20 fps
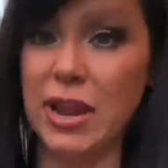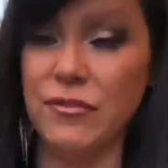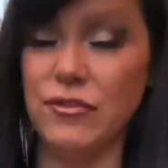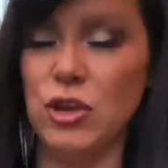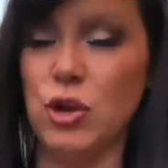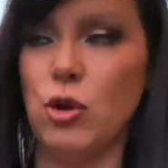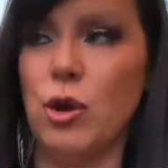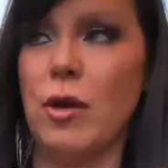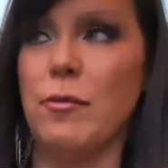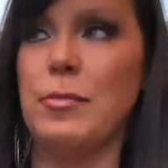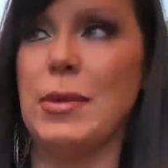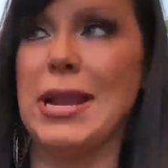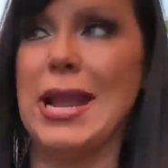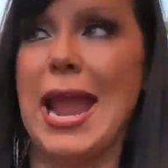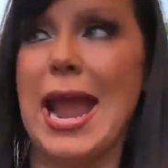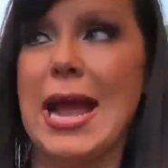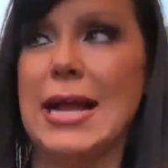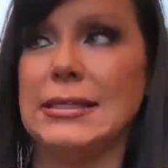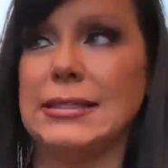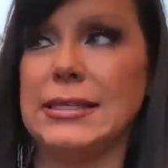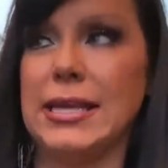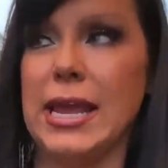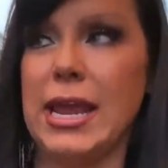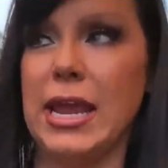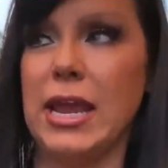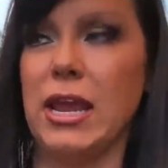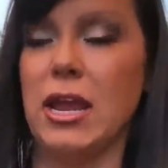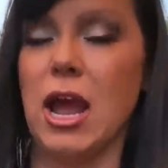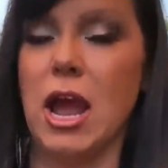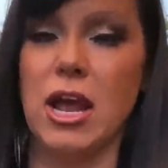of you have been
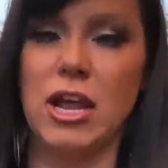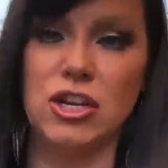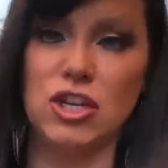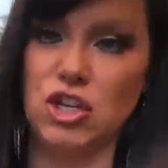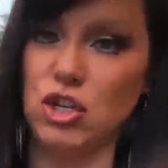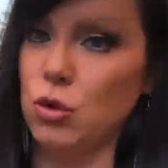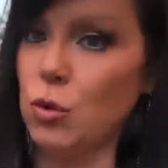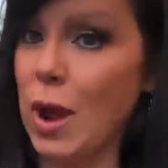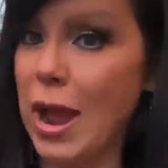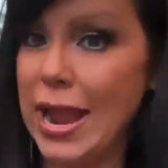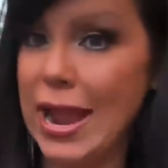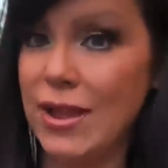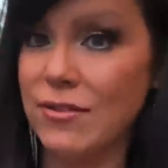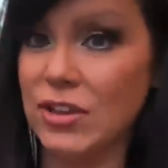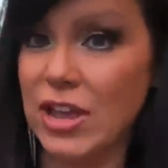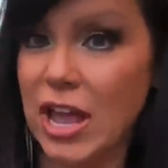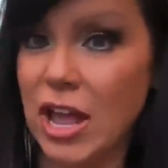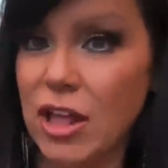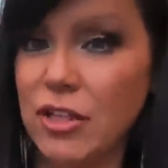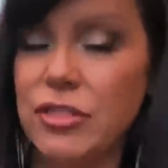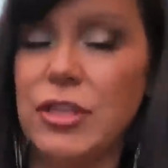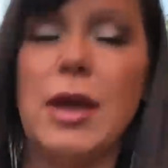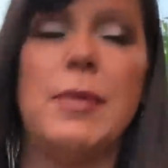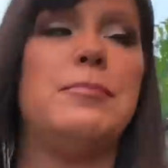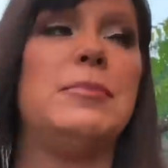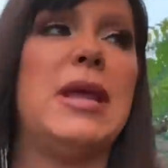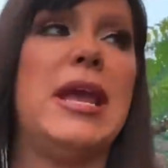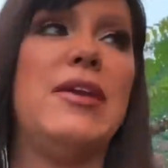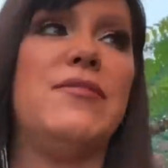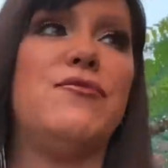asking, uh, do I have a health
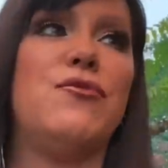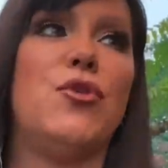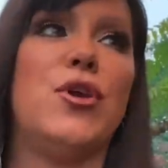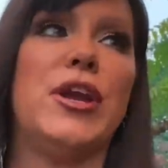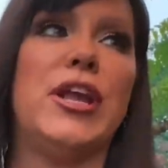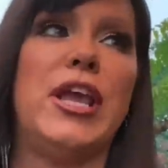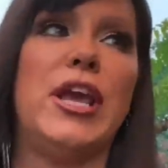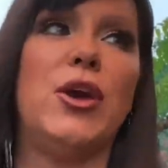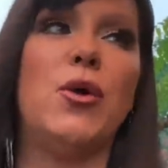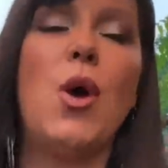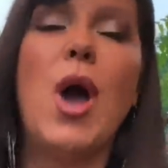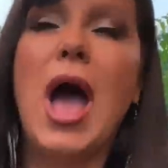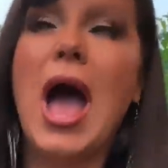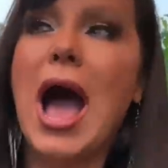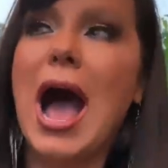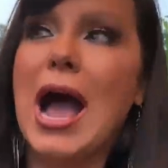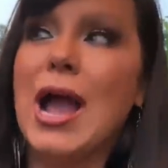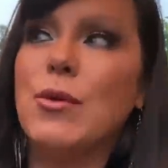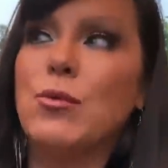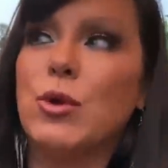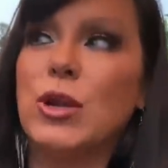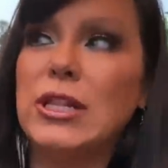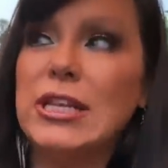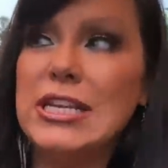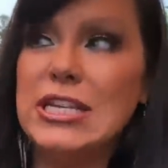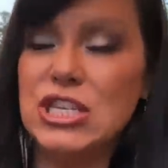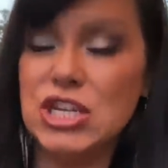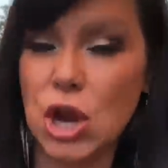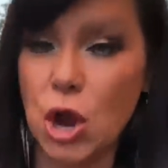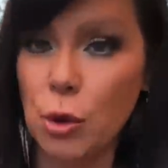update for you? I really
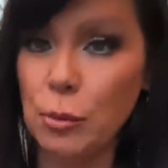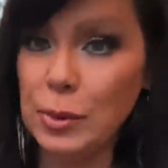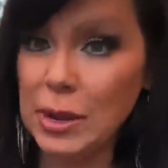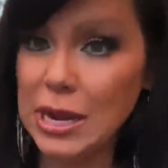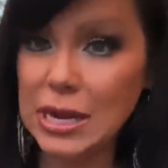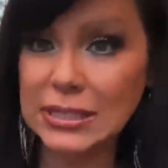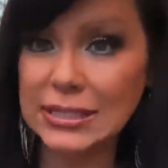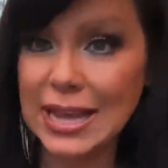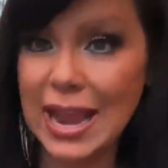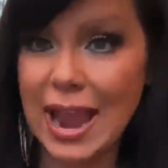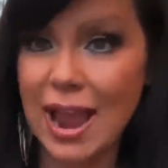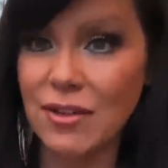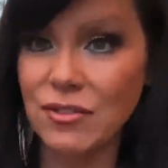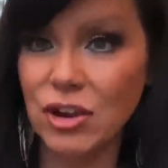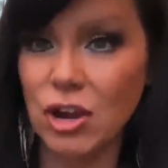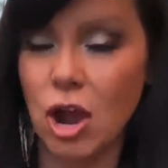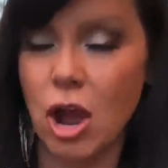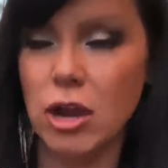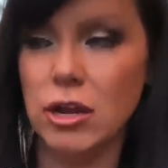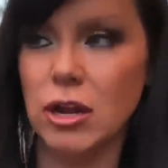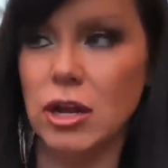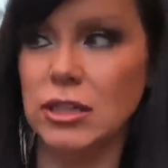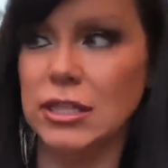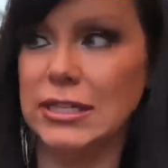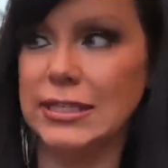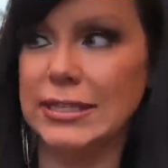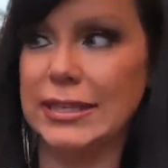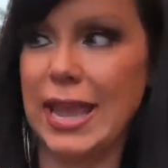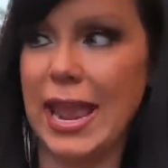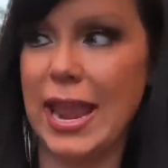don't because I haven't gotten on the
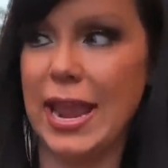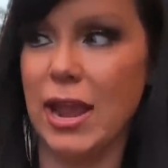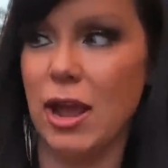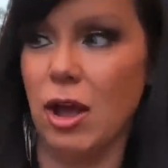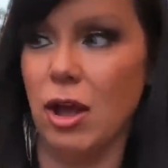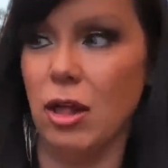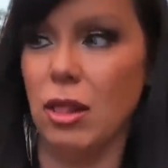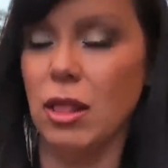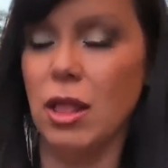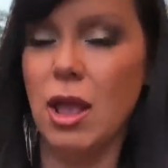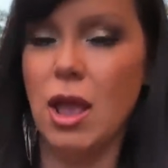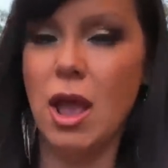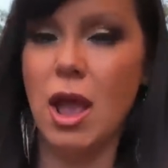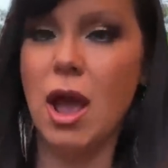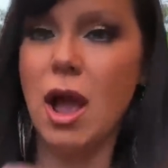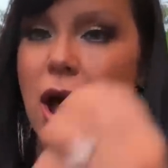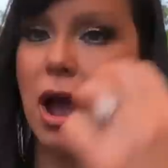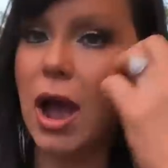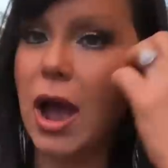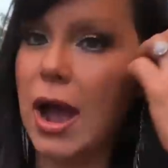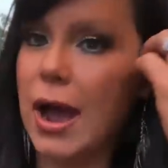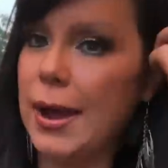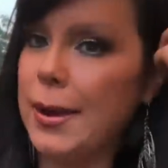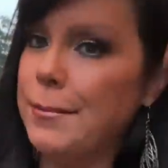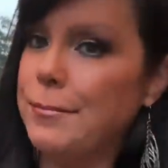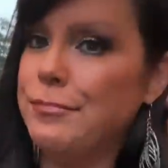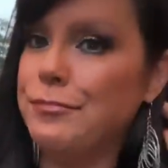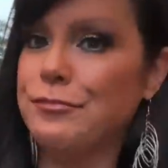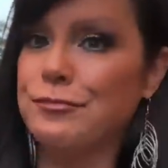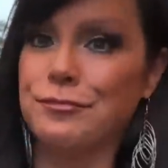scale.
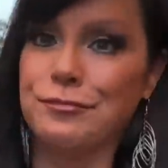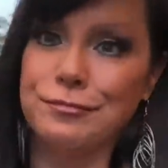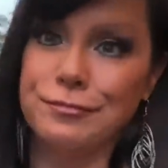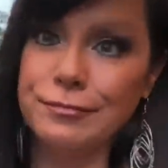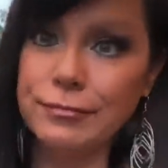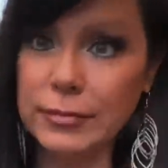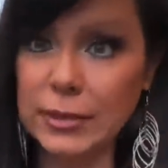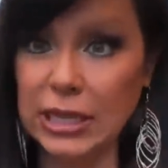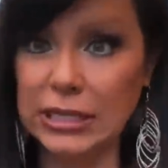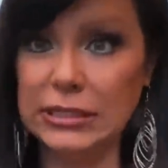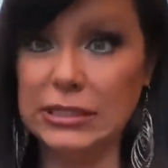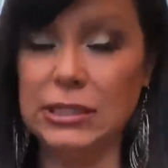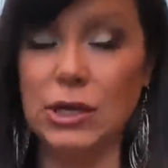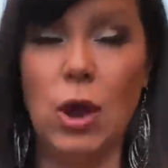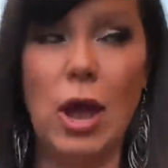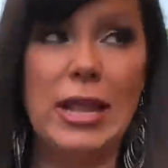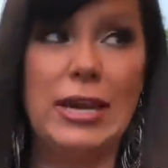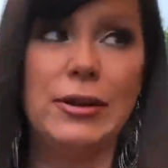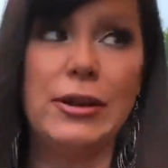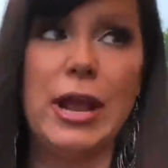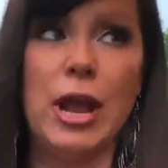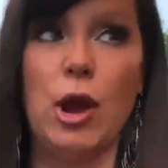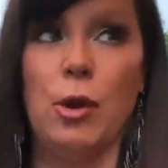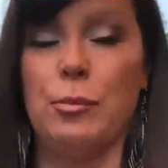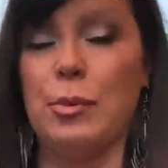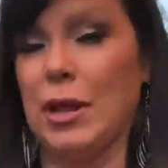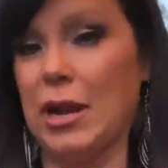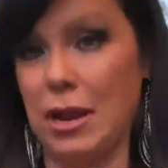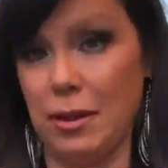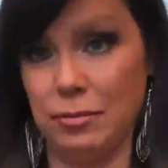Um, so I don't know,
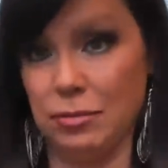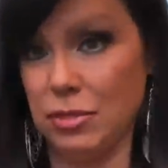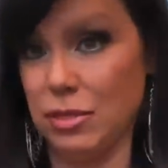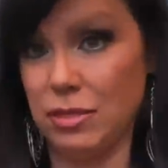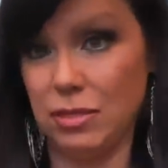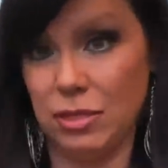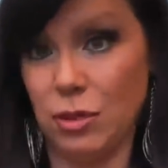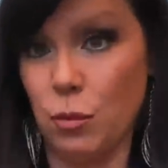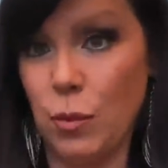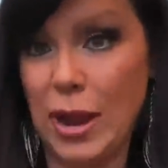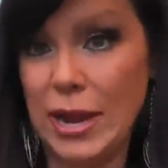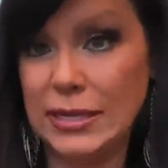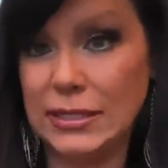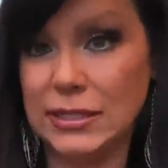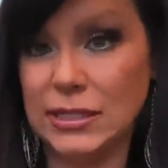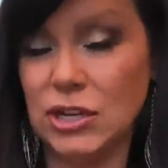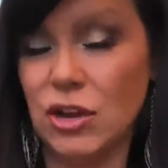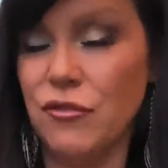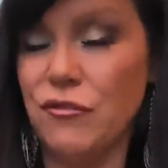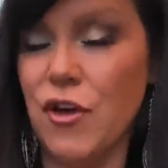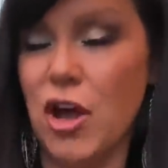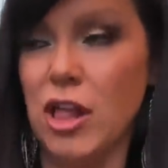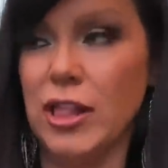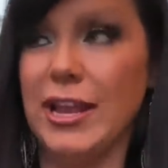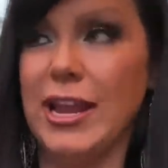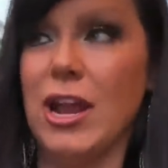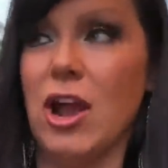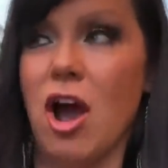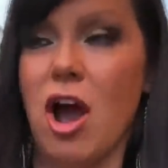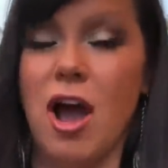but uh, the weight's still
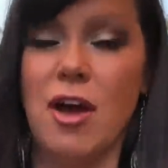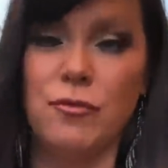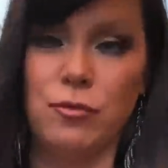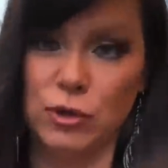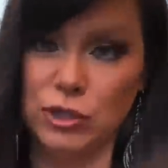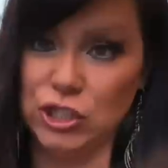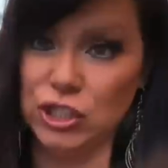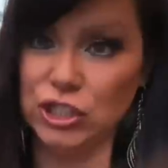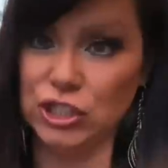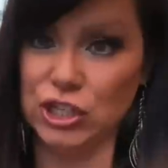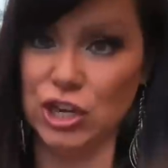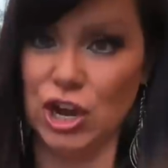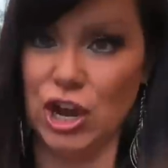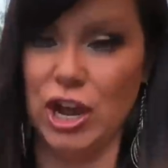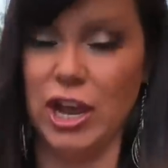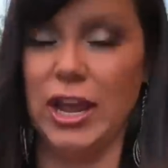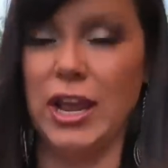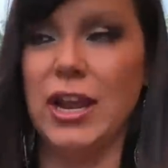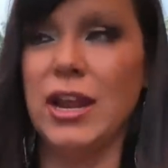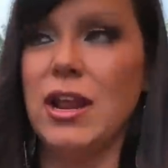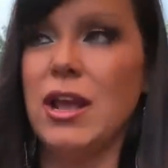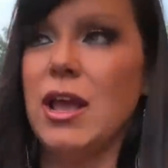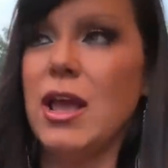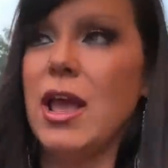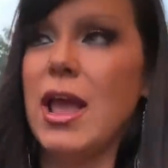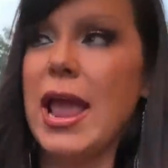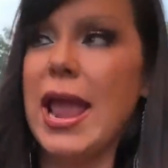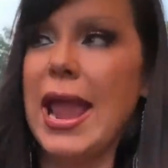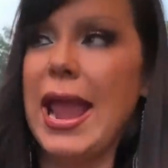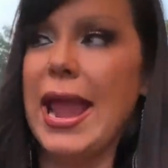falling off, which is good.
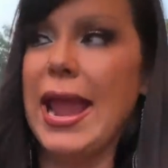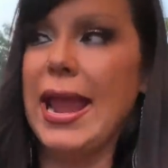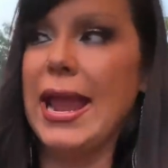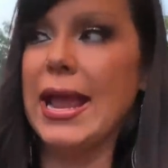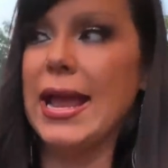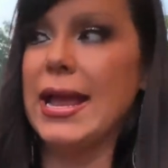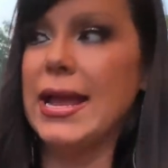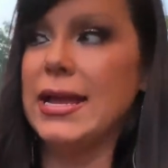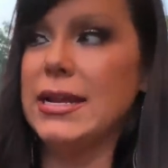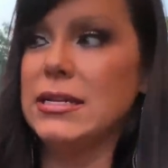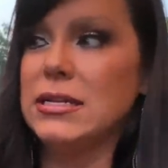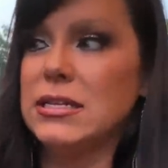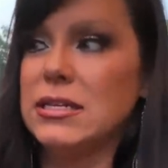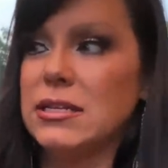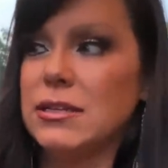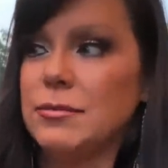And